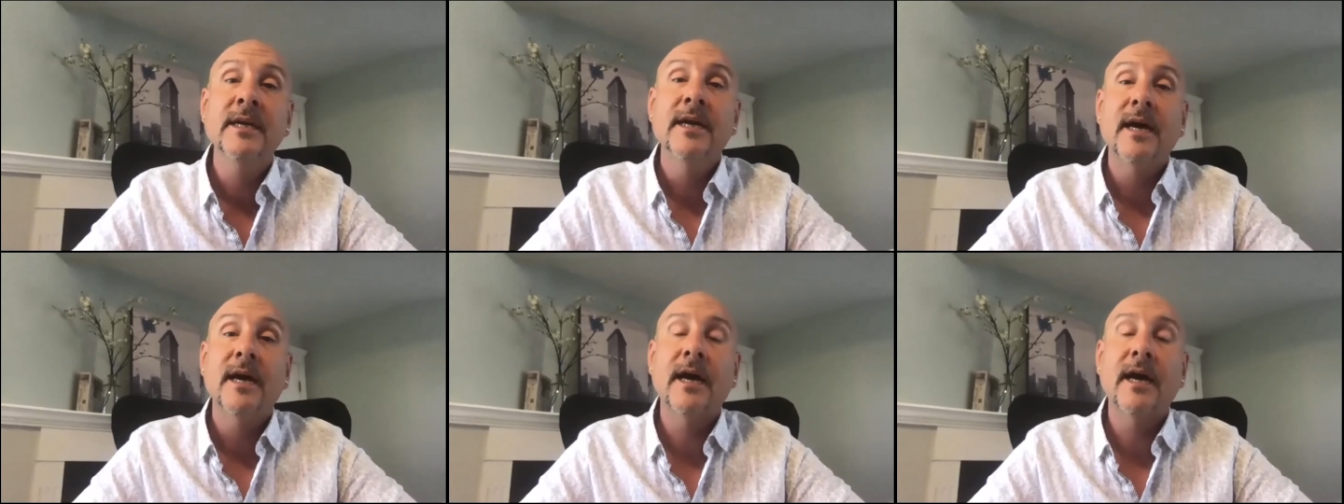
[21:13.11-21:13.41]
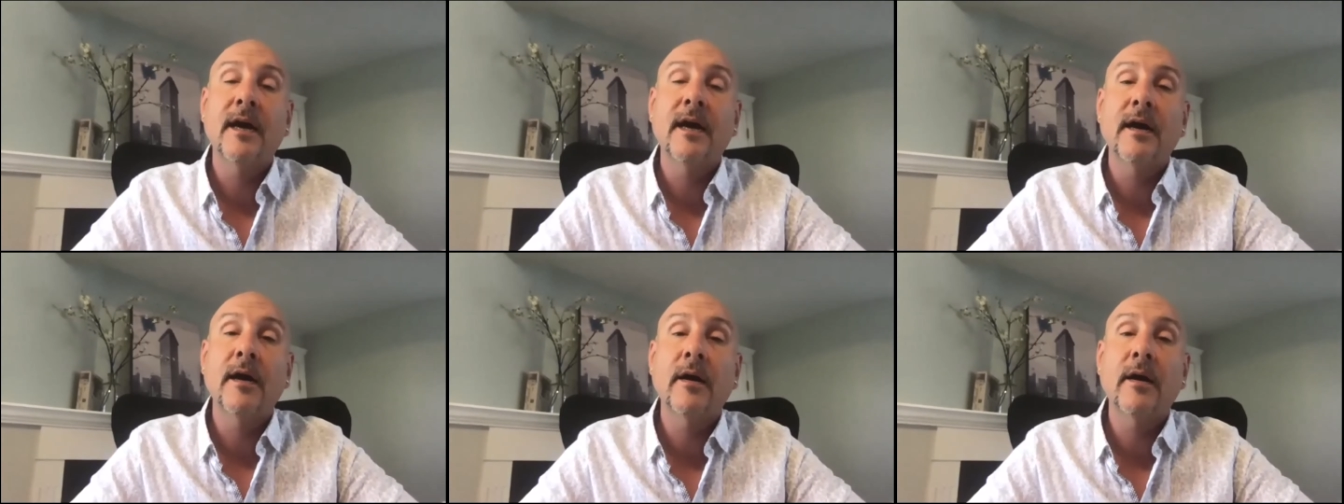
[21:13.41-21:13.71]

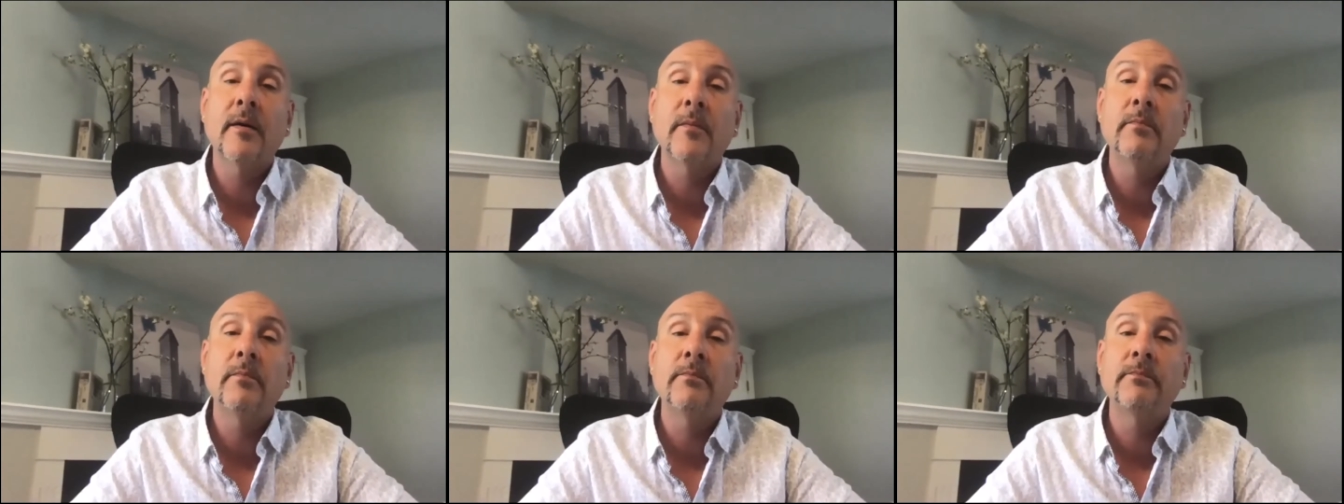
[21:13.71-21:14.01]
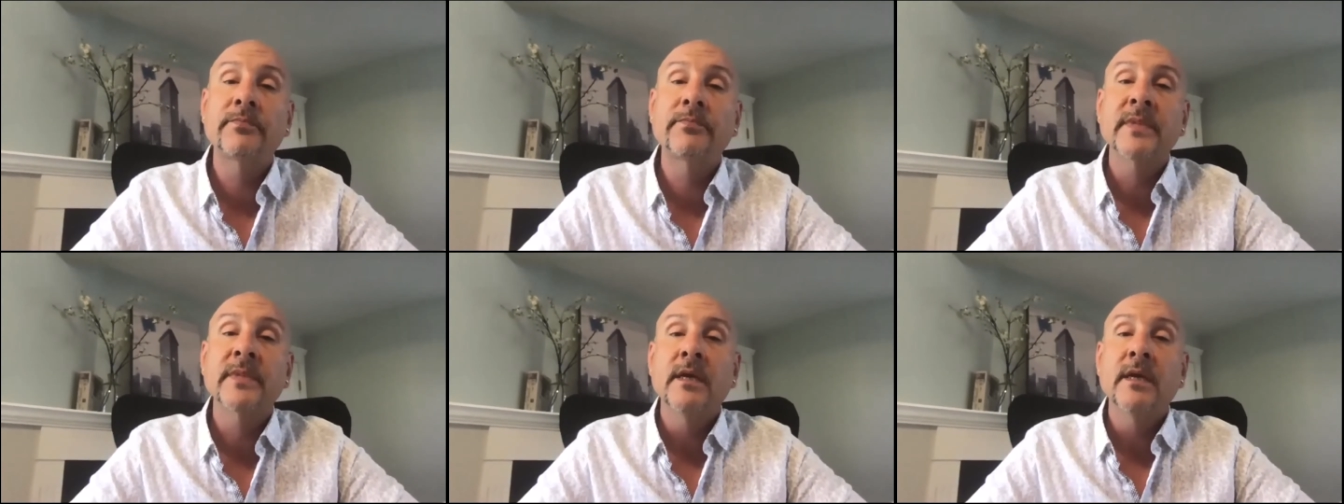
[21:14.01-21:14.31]
Um,
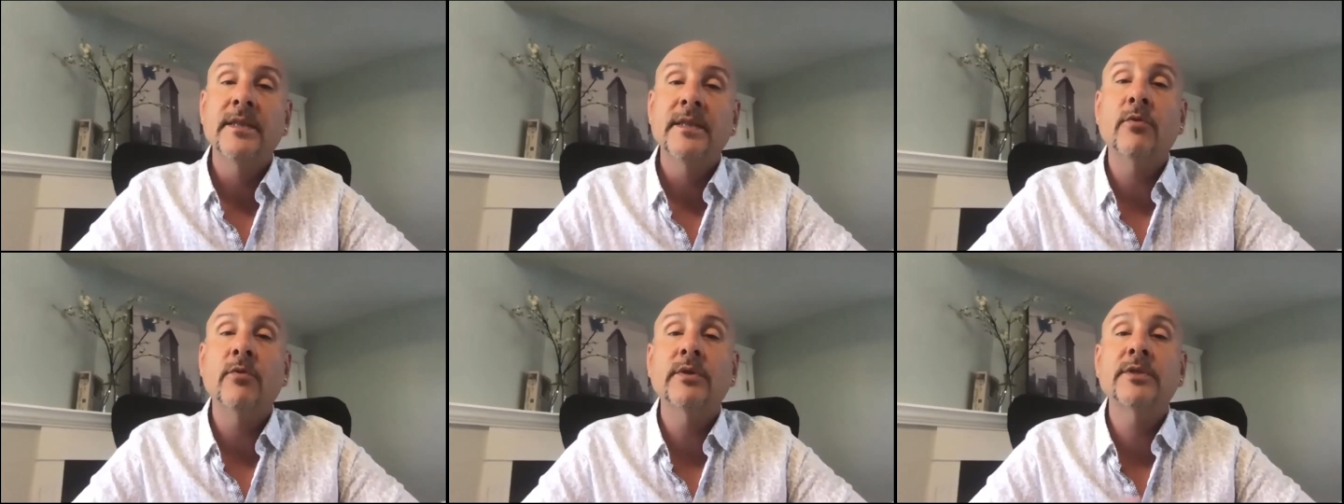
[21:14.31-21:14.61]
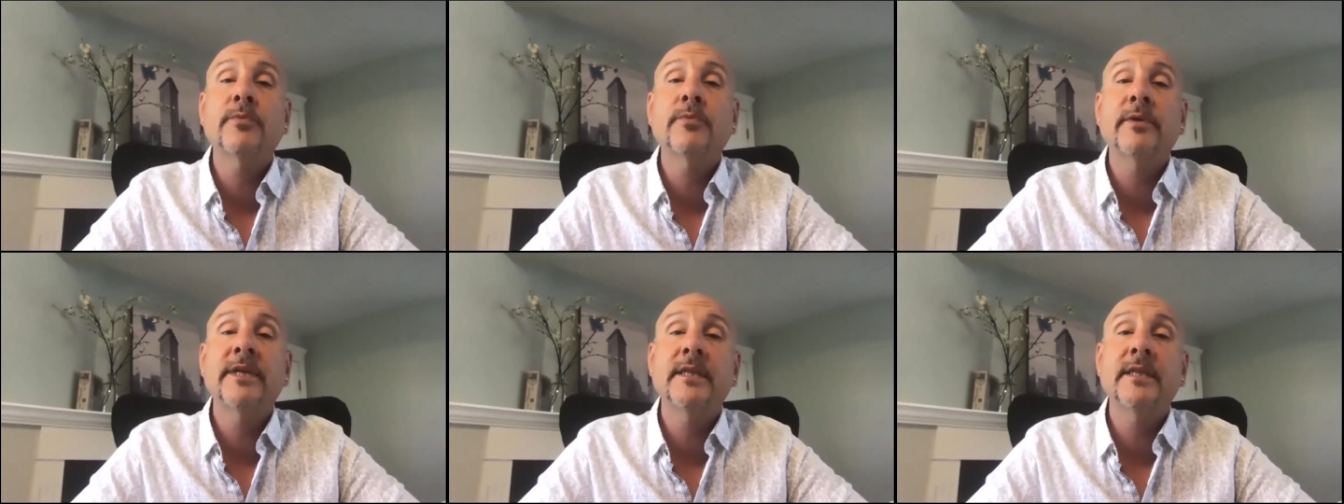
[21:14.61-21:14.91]
that was
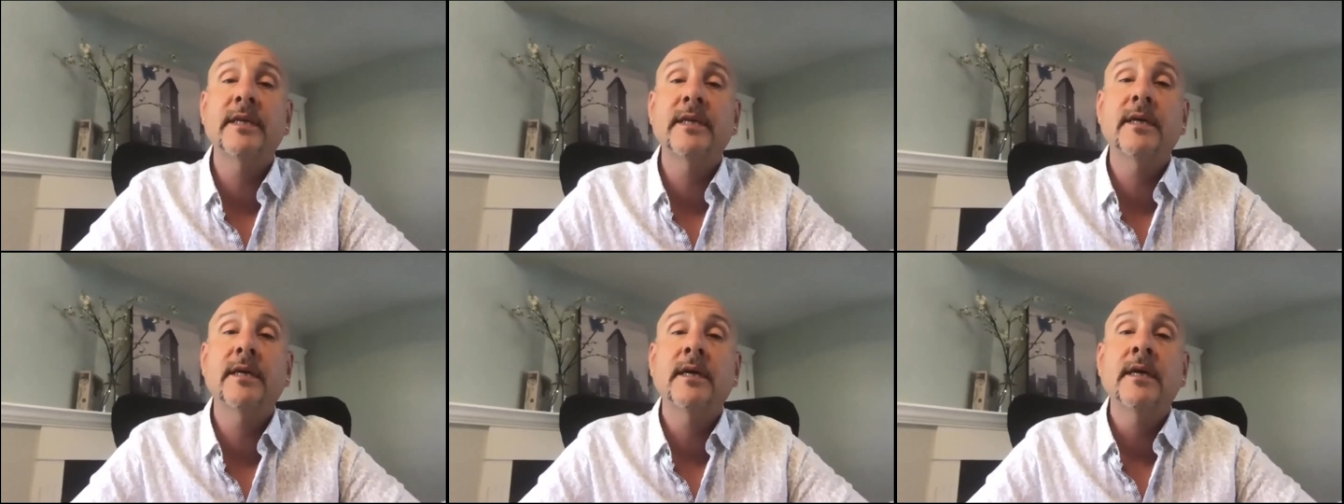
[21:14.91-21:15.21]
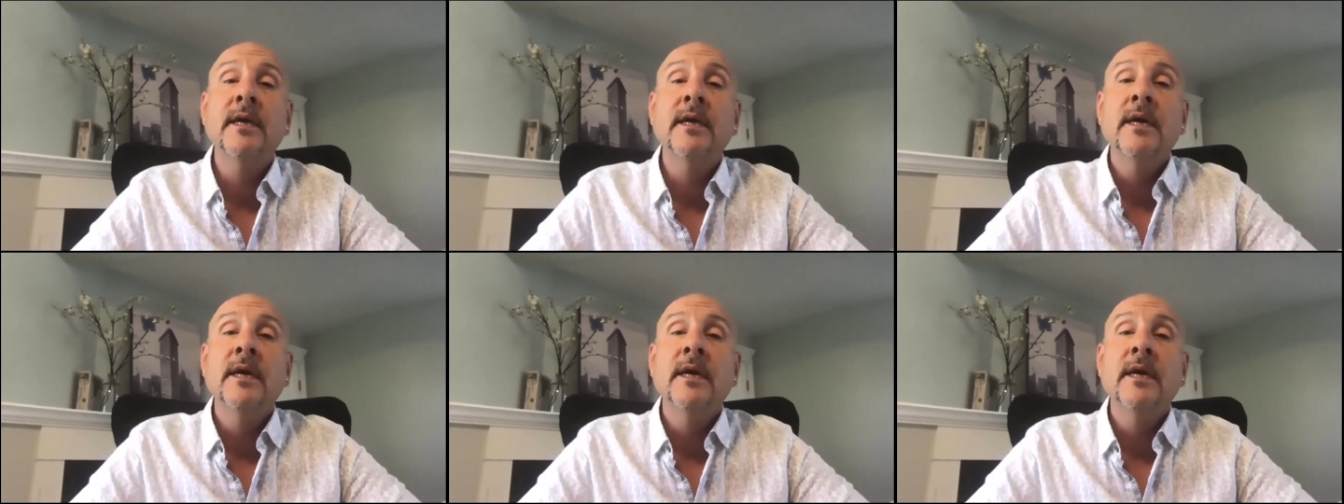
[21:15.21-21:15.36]
one of the